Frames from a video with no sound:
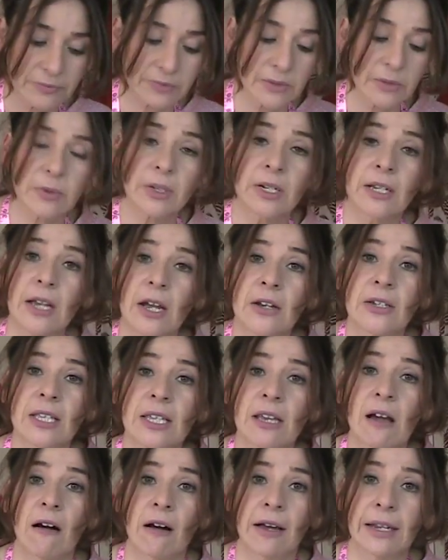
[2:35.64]
We're going to go to
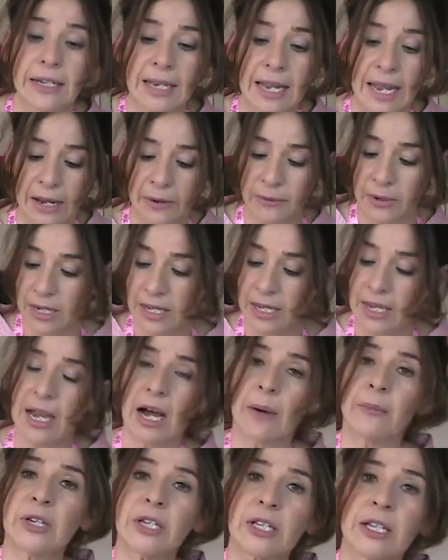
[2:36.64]
the iron now,
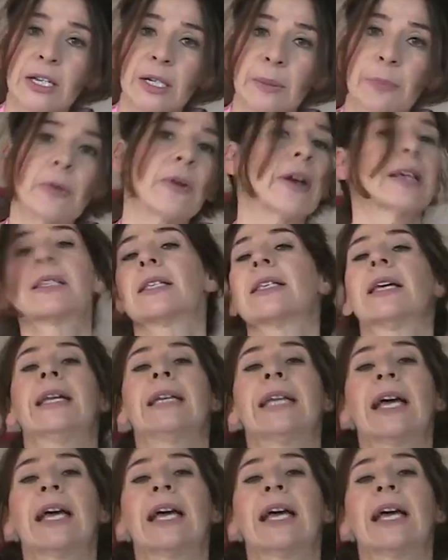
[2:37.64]
and we're just going to press it.